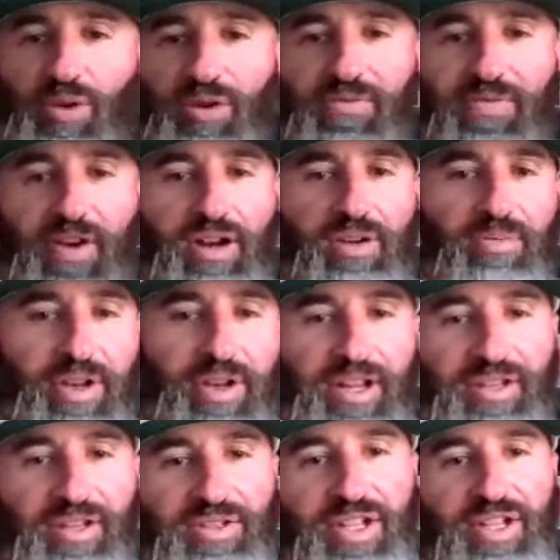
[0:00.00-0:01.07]
were a fireman,
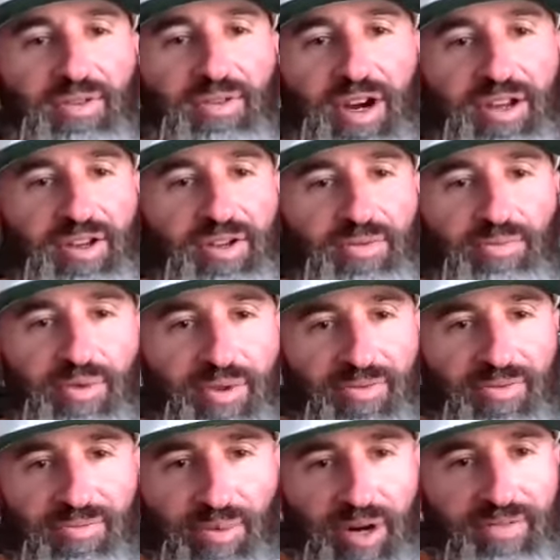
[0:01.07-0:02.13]
like you said, right? You're
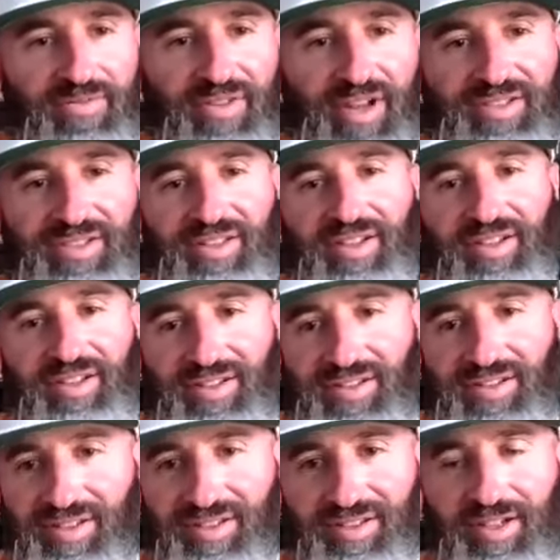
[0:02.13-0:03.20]
you're probably vested in the
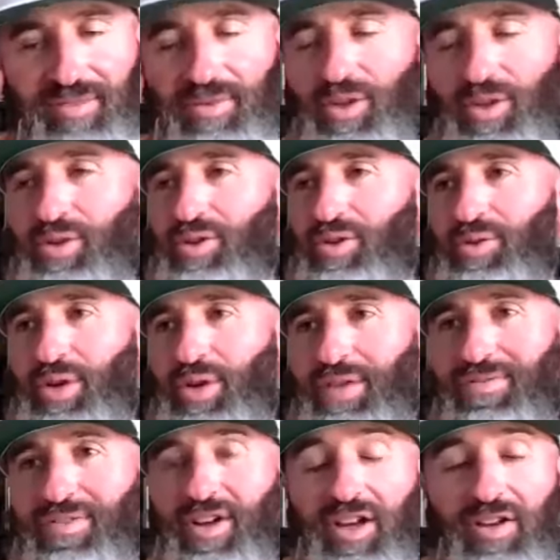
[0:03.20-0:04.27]
system. You you
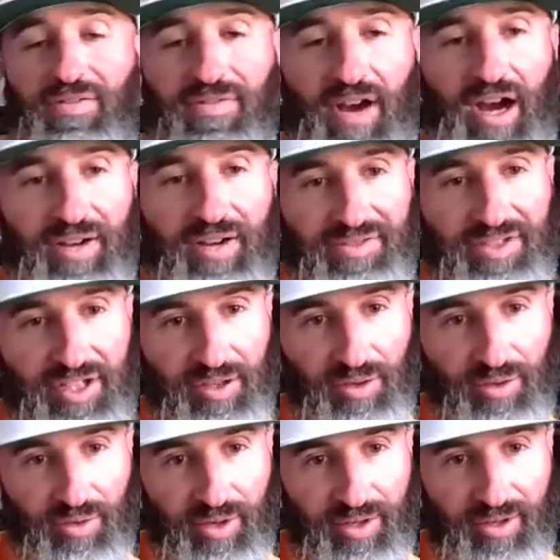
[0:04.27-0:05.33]
have five
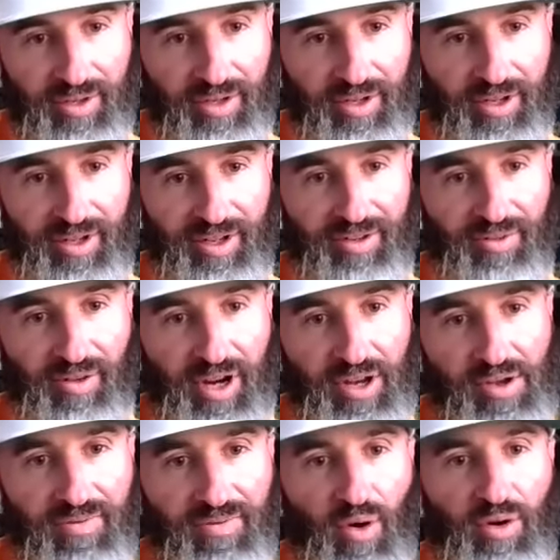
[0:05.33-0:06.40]
children, right?
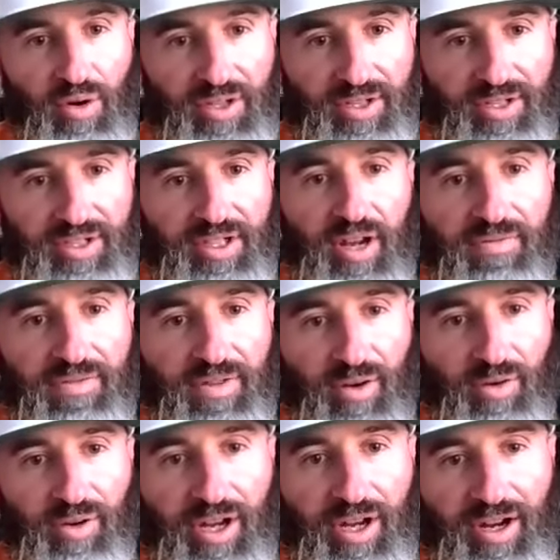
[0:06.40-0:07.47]
You have all this stuff
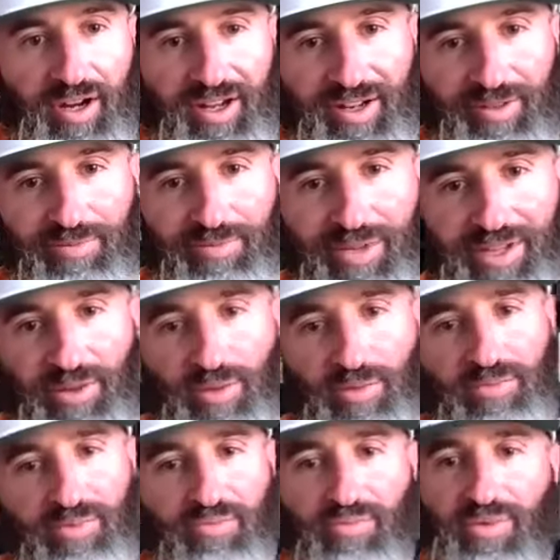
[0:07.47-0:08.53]
going on, and it,
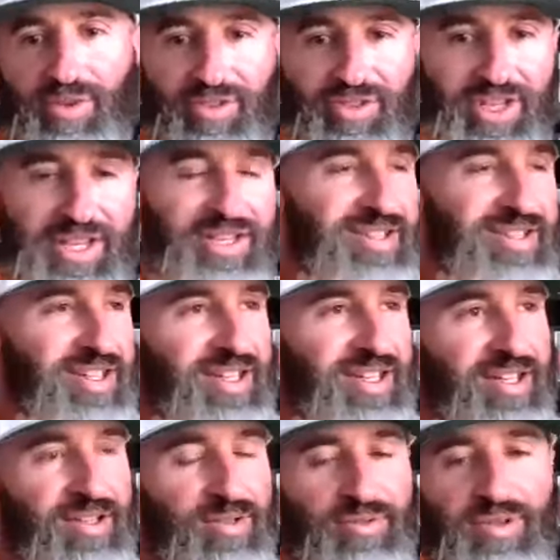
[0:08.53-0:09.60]
you it's easy to
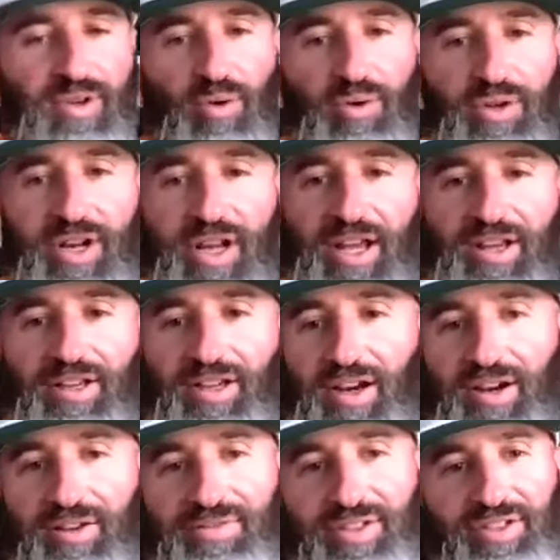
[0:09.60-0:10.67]
get those golden
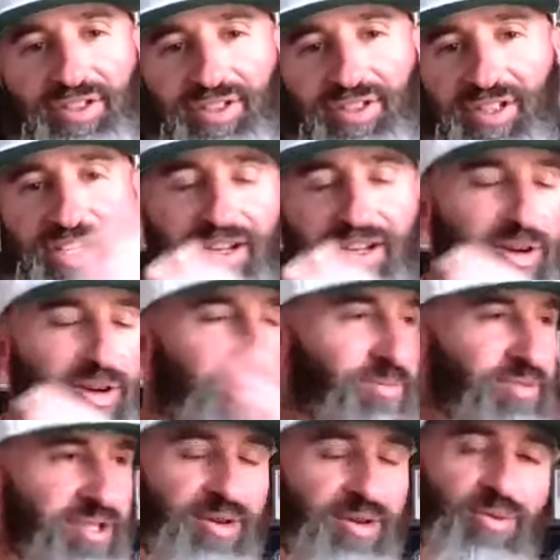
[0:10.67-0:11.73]
handcuffs and just say, you know, what?
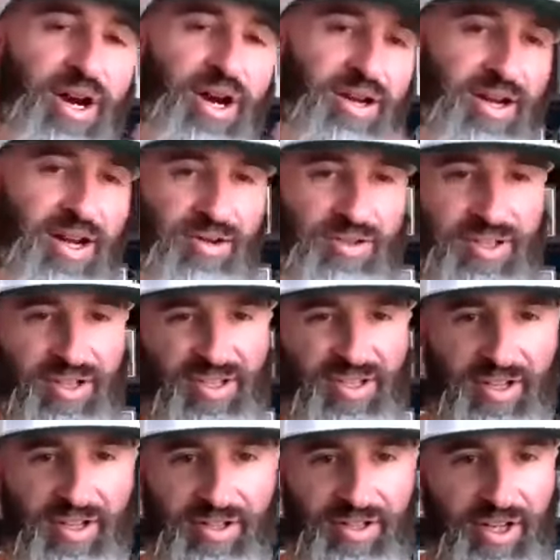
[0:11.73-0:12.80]
I'm just going to ride it out into the
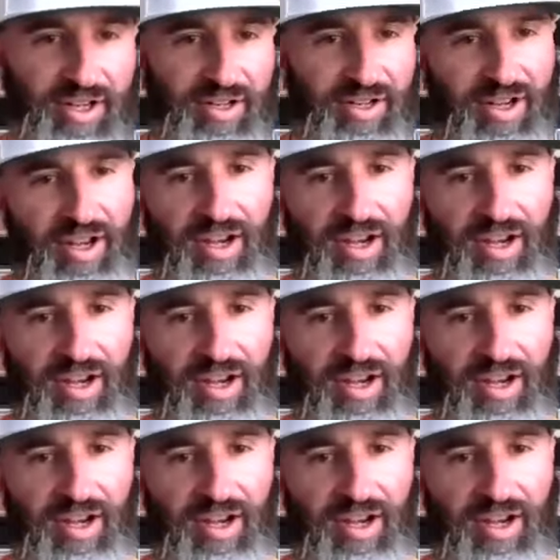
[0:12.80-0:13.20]
sunset,